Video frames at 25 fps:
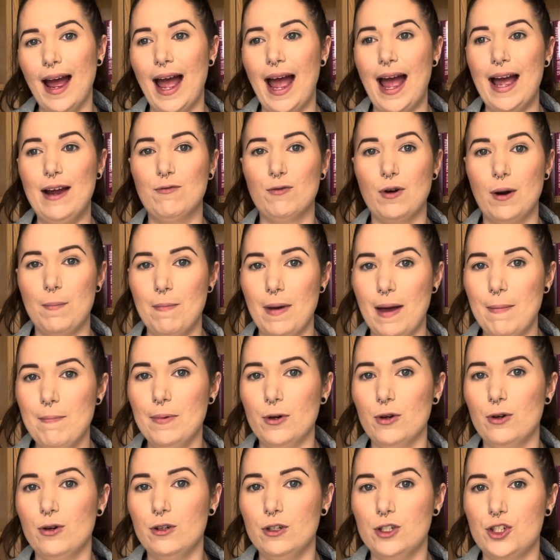and remember
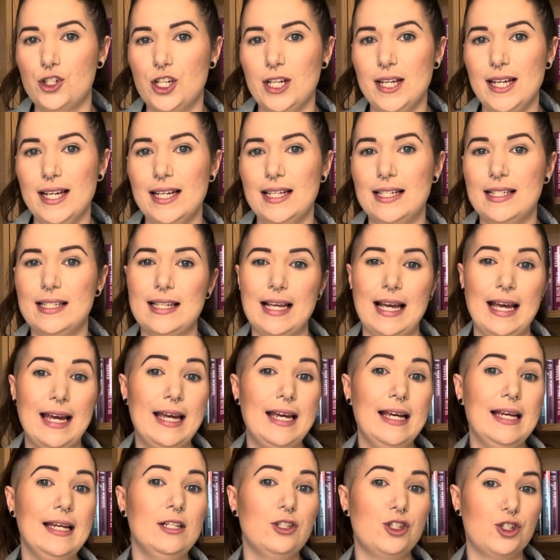who she is,
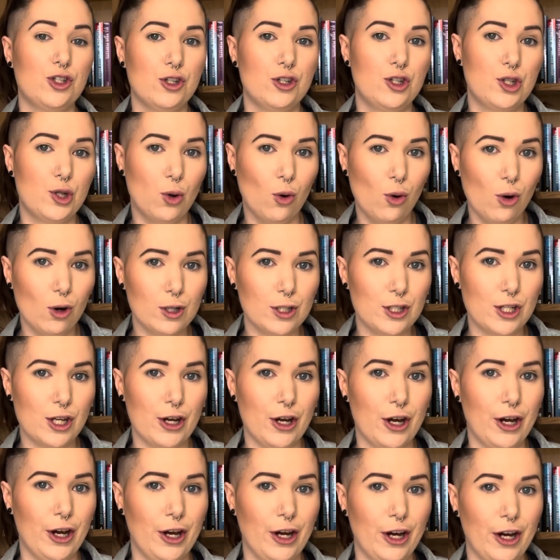he should talk to
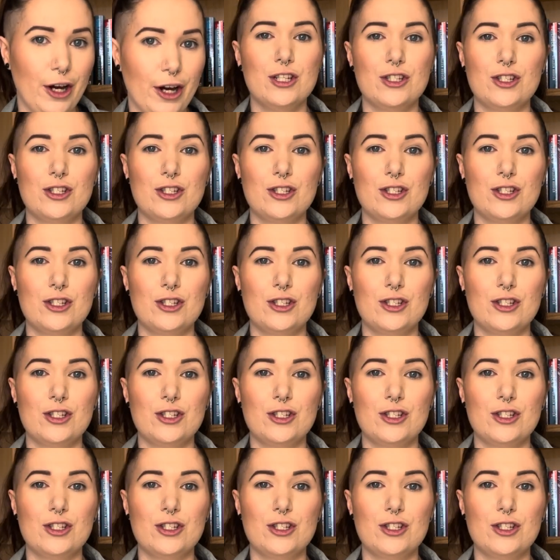her.